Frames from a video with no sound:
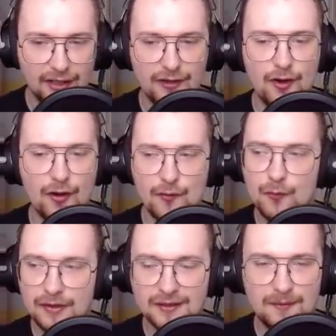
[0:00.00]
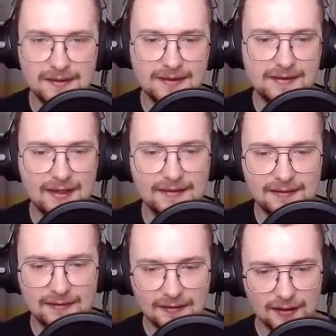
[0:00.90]
know which ones exist.
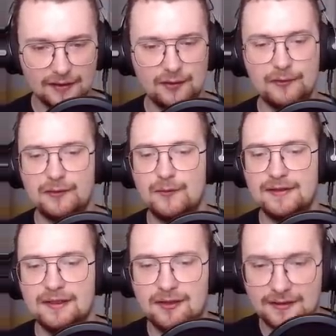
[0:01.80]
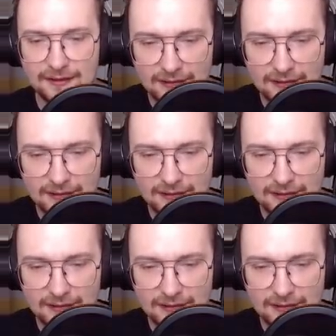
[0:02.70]
So it's always interesting